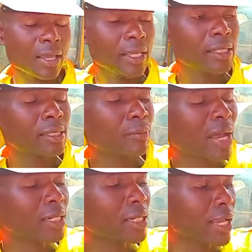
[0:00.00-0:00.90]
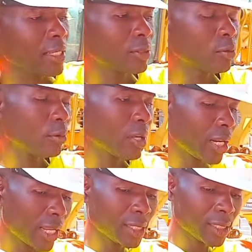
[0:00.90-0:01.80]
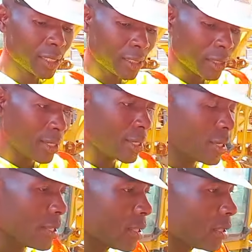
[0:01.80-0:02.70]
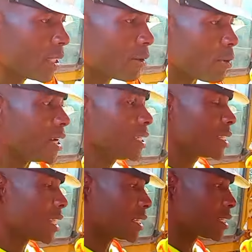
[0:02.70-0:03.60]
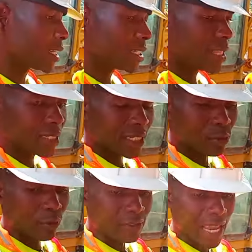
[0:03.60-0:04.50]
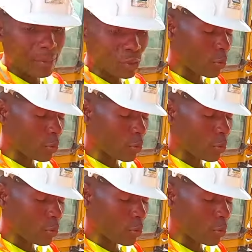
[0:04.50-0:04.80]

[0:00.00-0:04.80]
its mantra is to create the quality that stands the test of time. So